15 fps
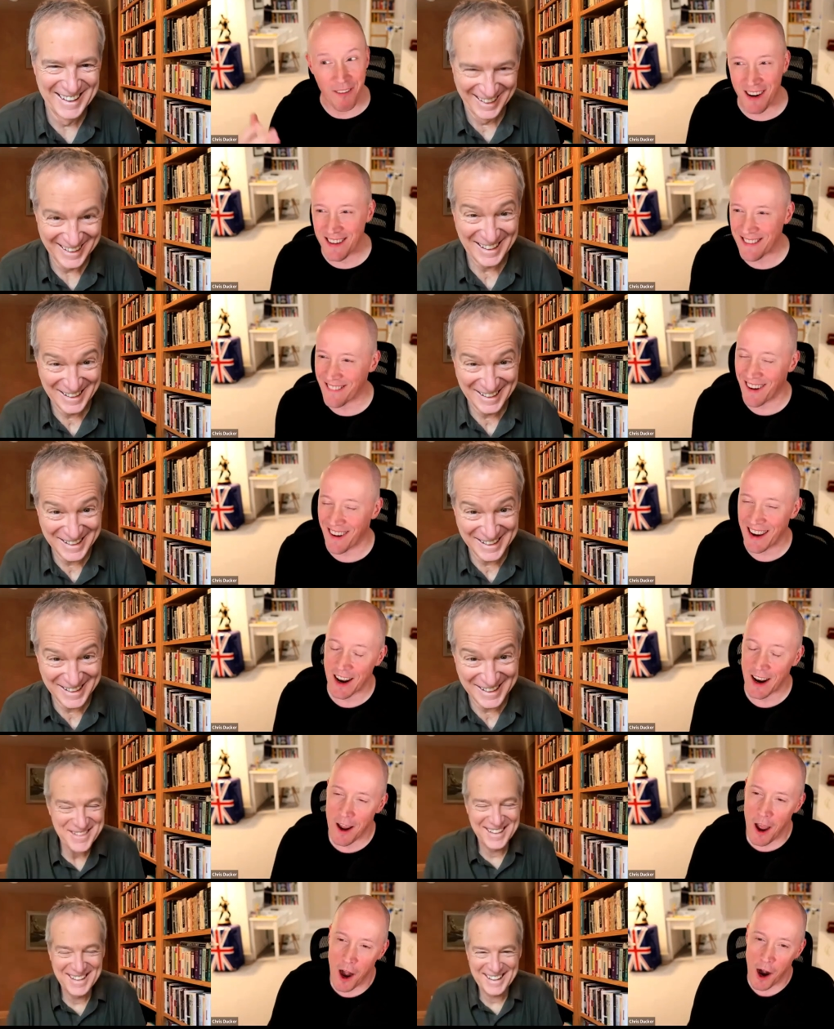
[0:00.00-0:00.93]
Speaker 1: right? Yeah,
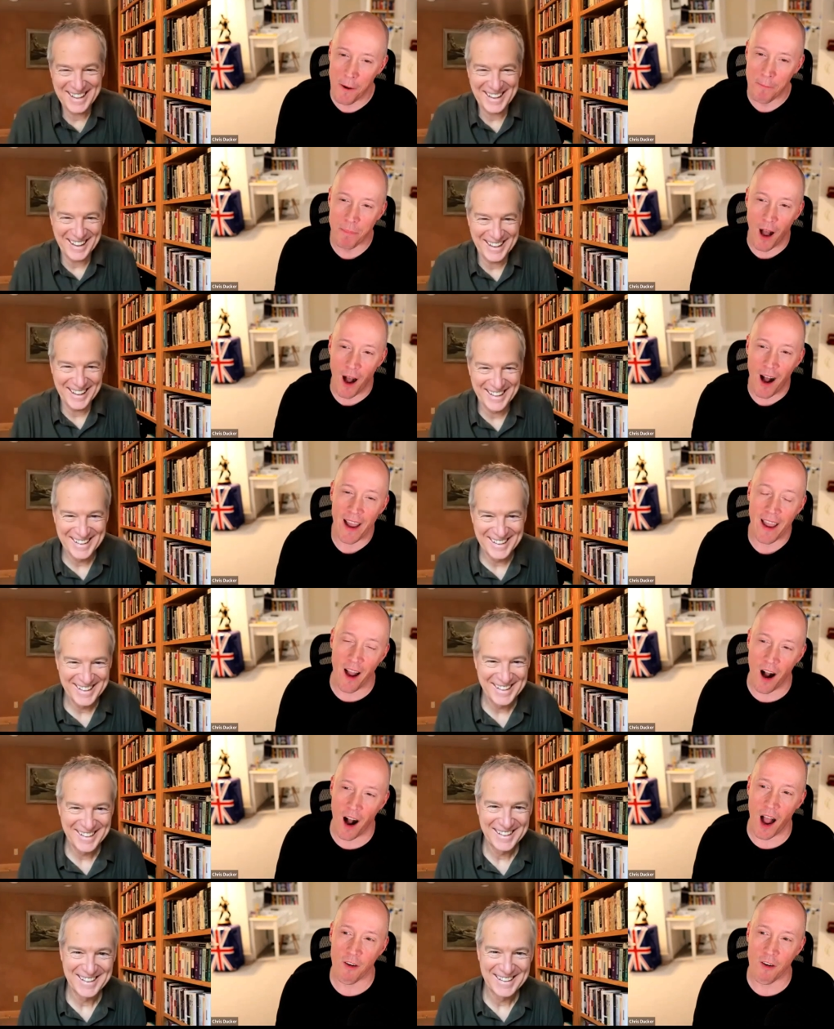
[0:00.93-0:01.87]
um, yeah. I I
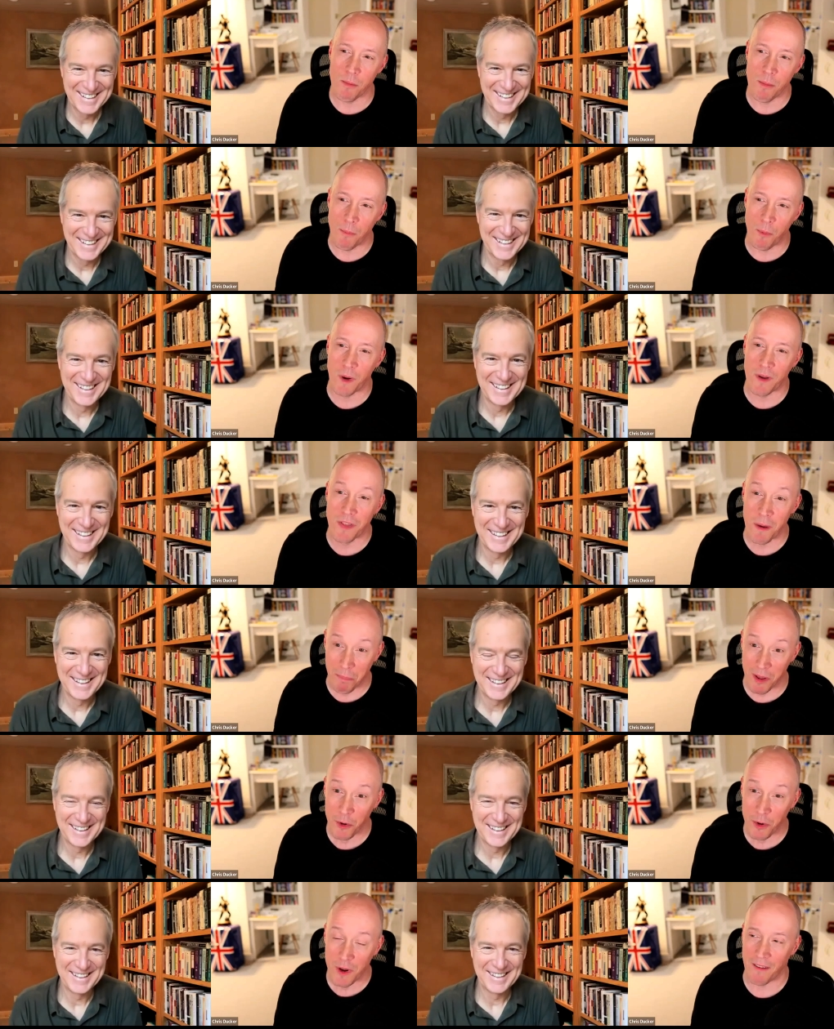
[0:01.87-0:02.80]
remember when the blue
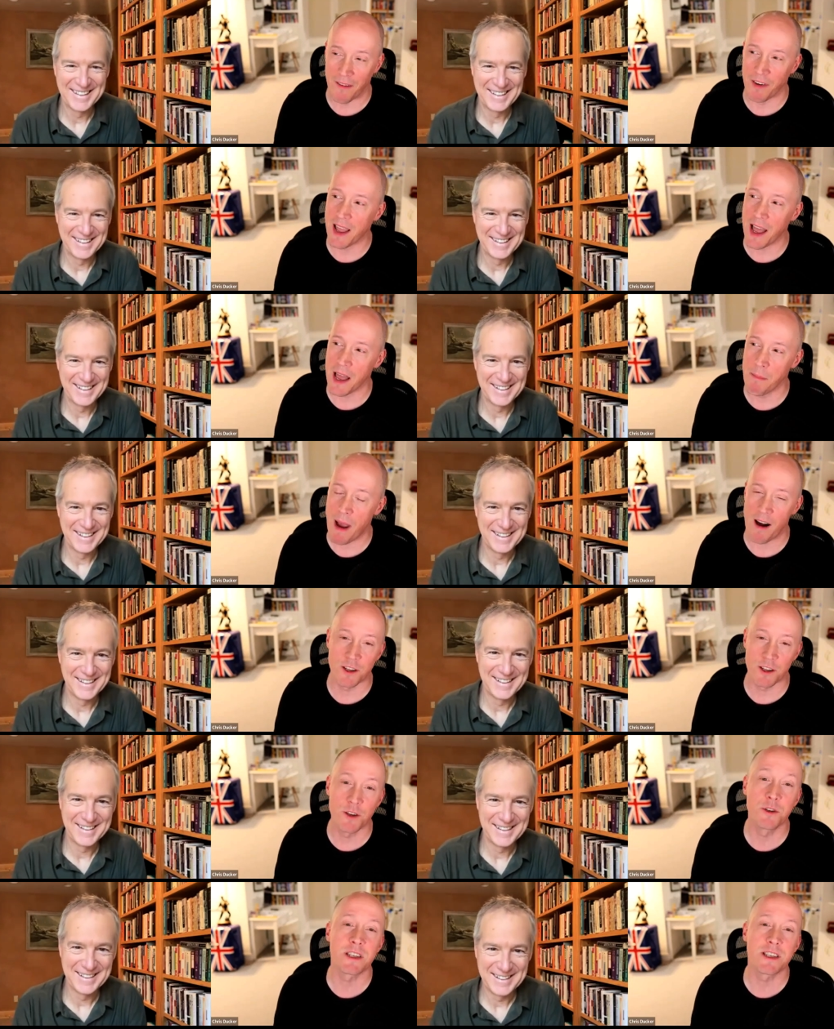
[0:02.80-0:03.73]
cover came out, and you
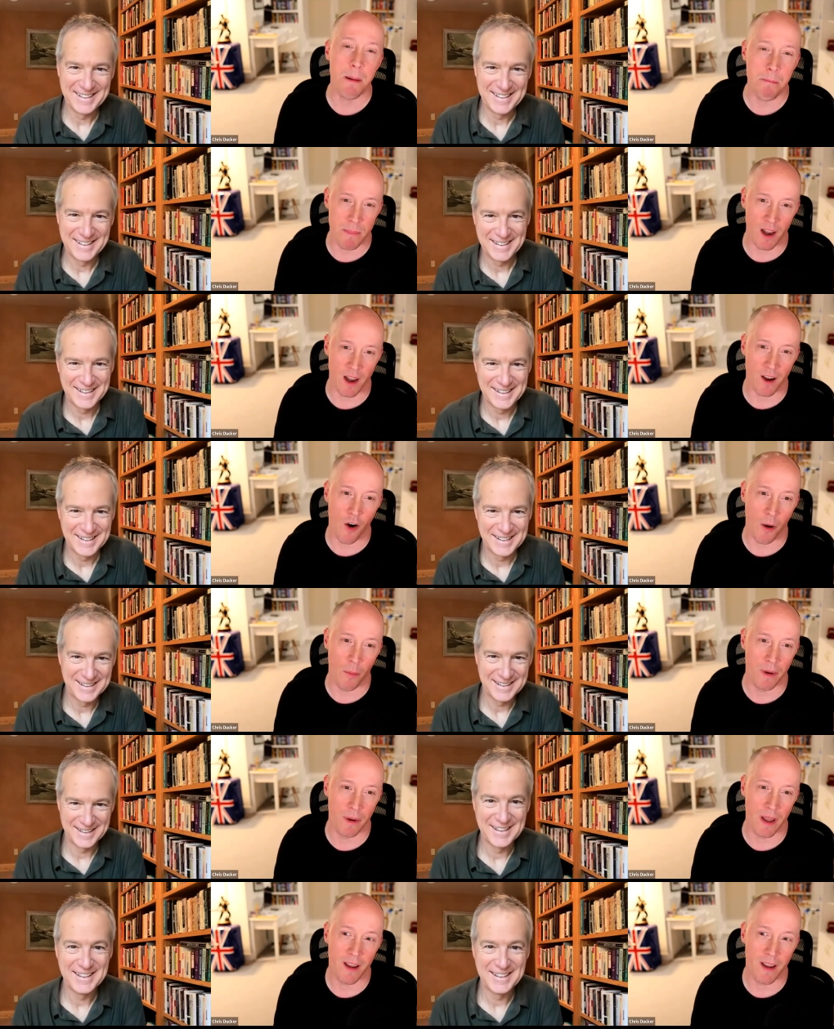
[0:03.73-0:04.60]
sent me a copy.